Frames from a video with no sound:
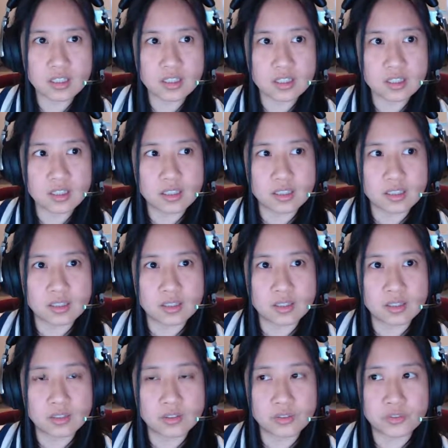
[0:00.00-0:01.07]

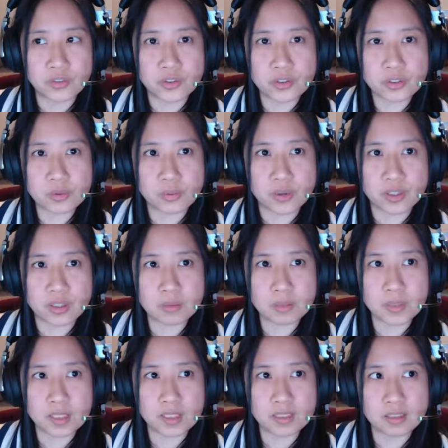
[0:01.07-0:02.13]
The first one
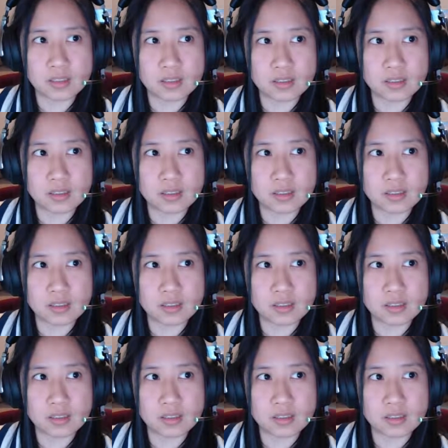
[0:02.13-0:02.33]
being